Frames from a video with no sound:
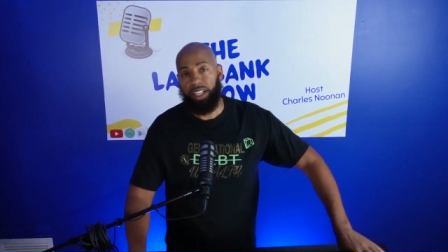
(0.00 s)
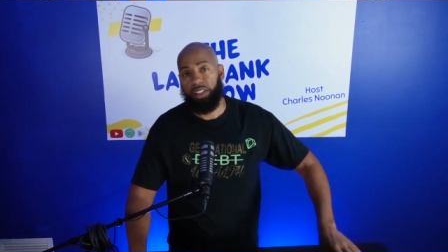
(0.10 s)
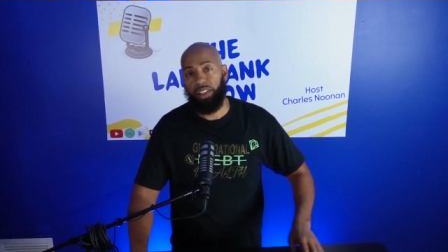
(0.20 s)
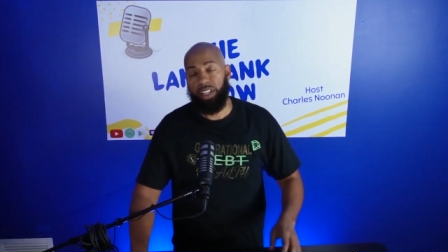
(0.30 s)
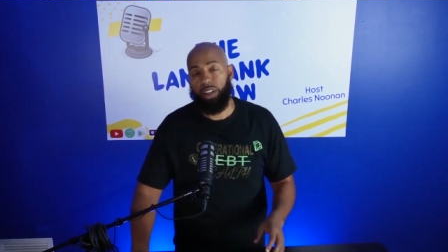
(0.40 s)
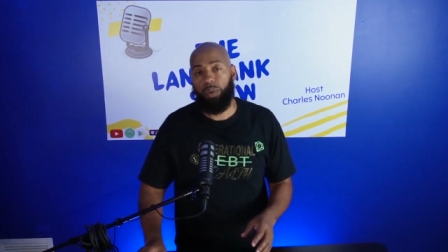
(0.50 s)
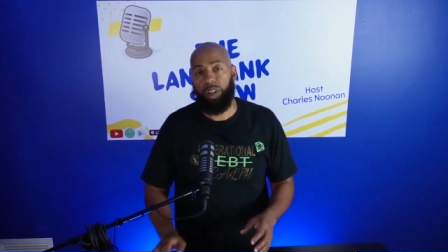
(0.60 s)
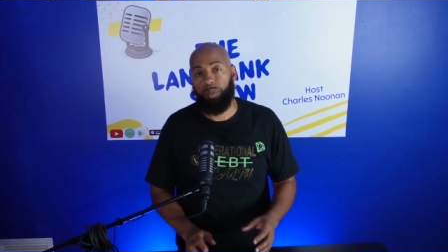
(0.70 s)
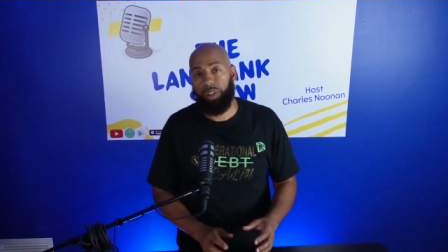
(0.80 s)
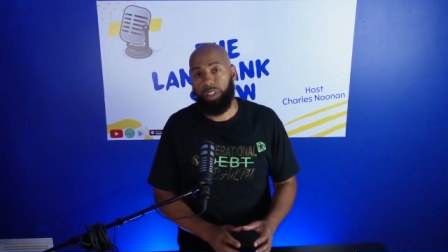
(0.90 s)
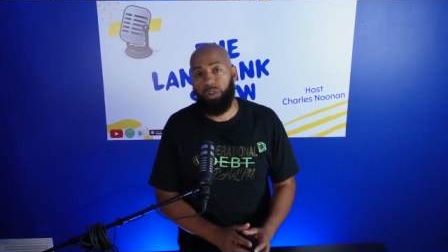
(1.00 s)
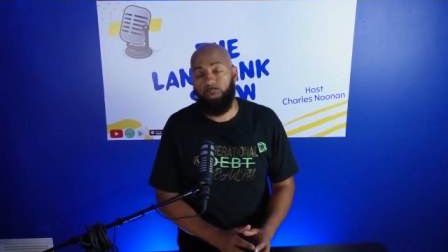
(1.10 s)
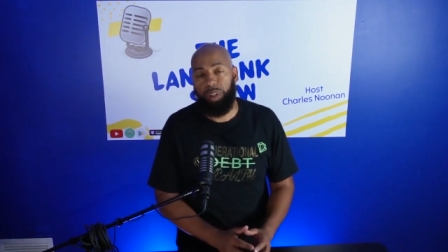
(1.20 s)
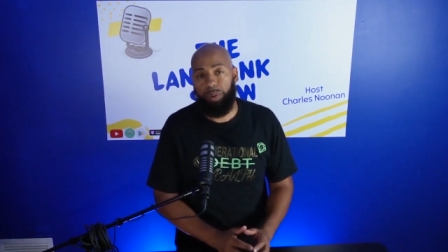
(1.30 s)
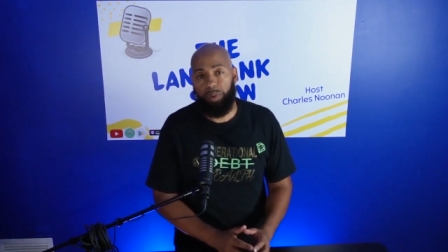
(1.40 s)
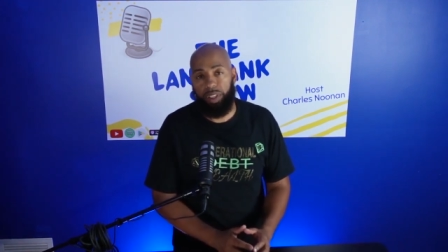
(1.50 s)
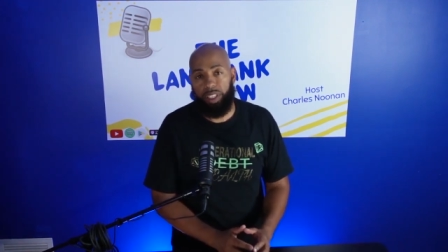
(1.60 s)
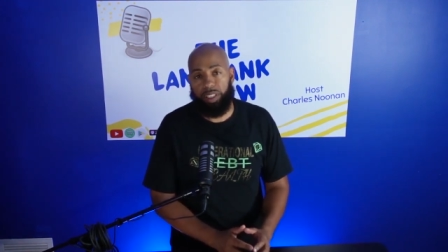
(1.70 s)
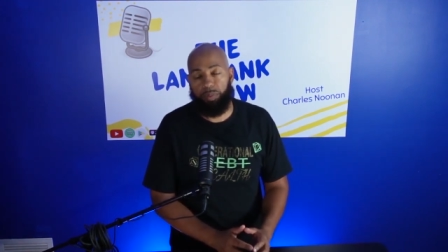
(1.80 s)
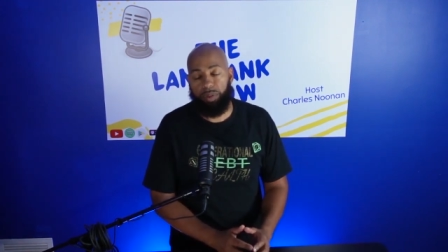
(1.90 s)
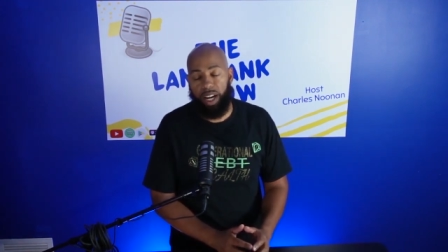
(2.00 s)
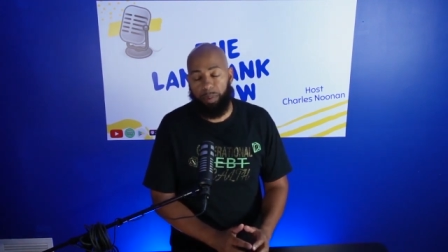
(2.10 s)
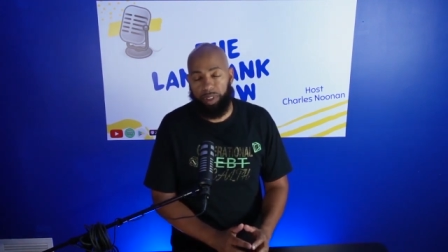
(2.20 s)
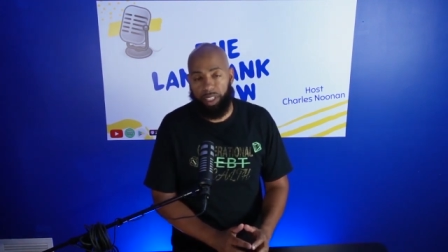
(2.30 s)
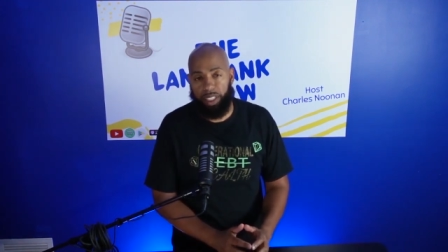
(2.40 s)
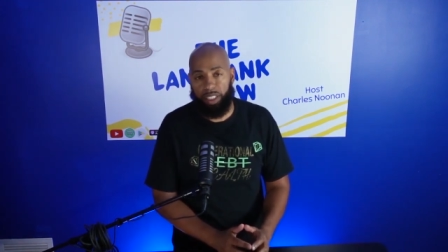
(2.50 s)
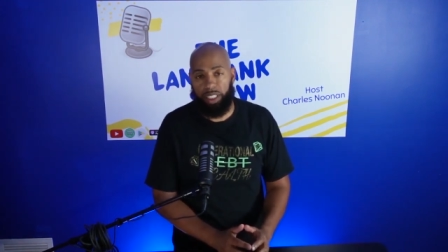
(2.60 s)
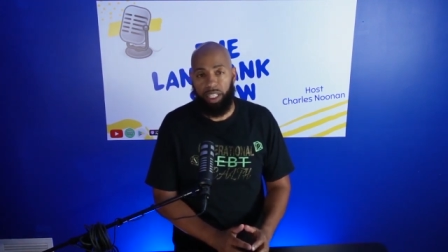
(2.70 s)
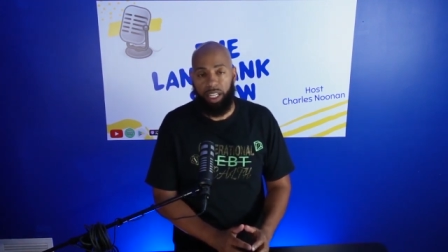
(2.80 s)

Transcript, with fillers: So they don't want to put new people in these properties